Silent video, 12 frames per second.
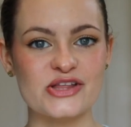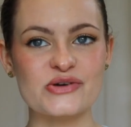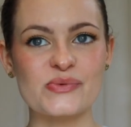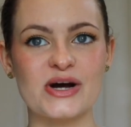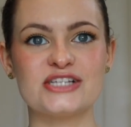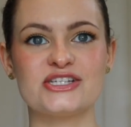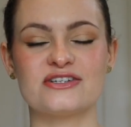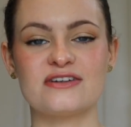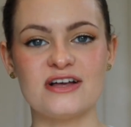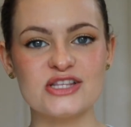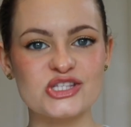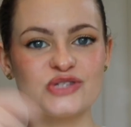otherwise you're
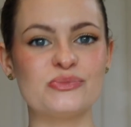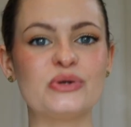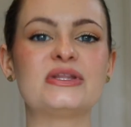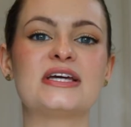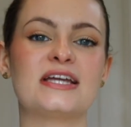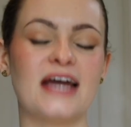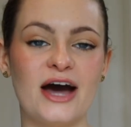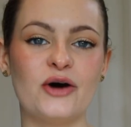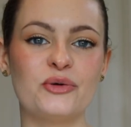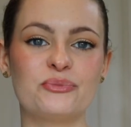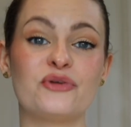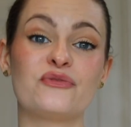not smoothing it
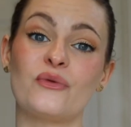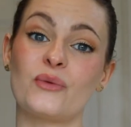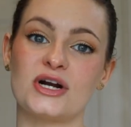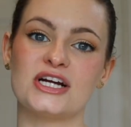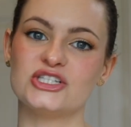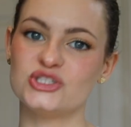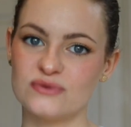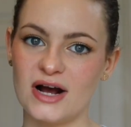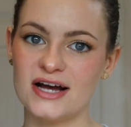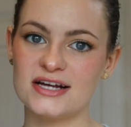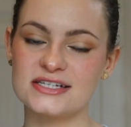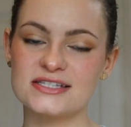out before it
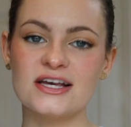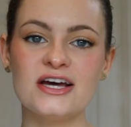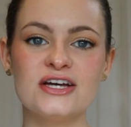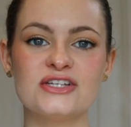dries.